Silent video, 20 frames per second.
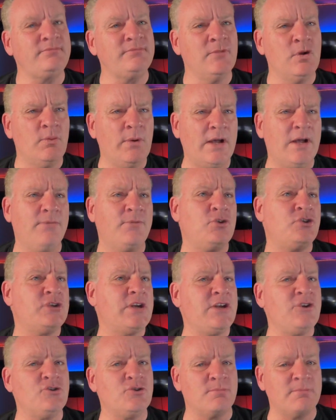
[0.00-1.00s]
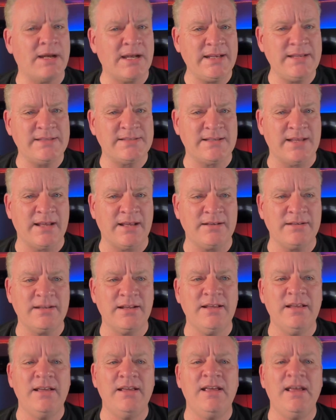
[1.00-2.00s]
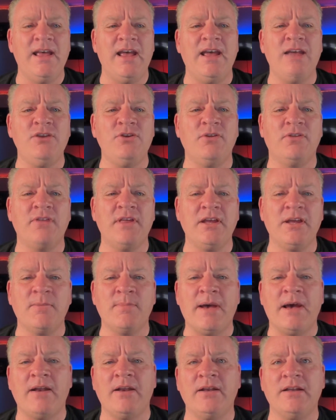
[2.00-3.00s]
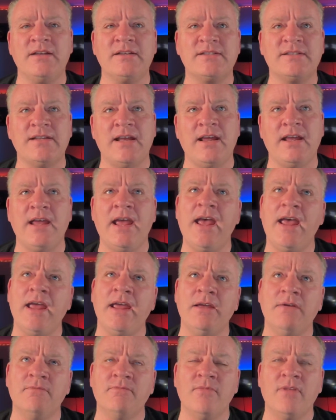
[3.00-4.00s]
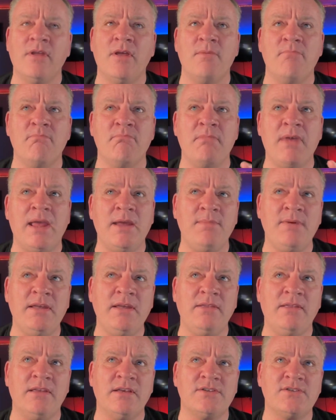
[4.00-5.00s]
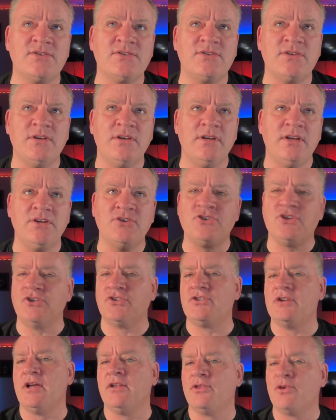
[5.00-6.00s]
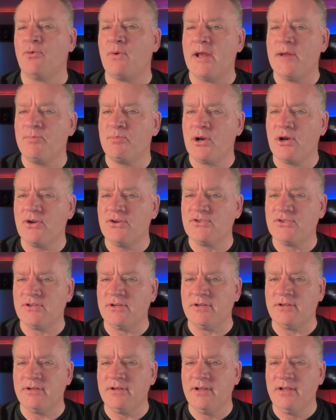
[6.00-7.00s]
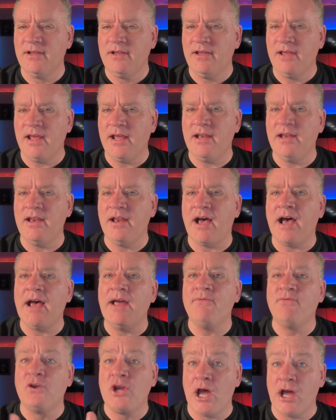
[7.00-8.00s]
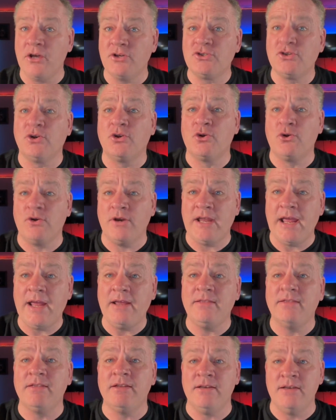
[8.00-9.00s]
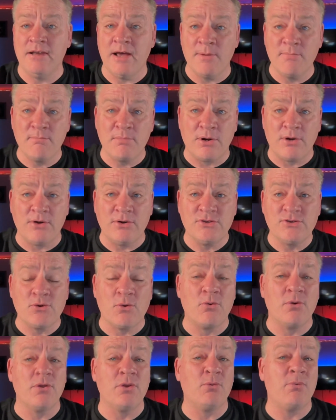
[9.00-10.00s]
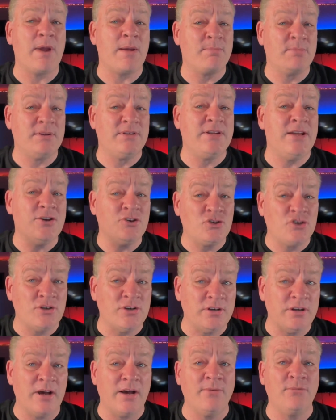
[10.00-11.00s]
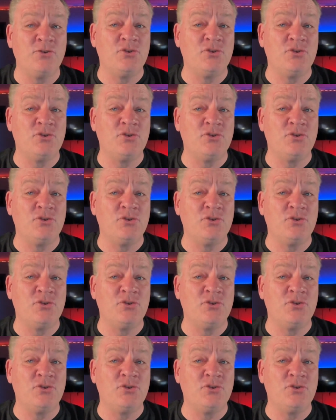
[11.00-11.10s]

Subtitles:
Well, if you change your mindset and you think about it as saying, hey, maybe this is just not the right person, and I've got to create the numbers or the repetition of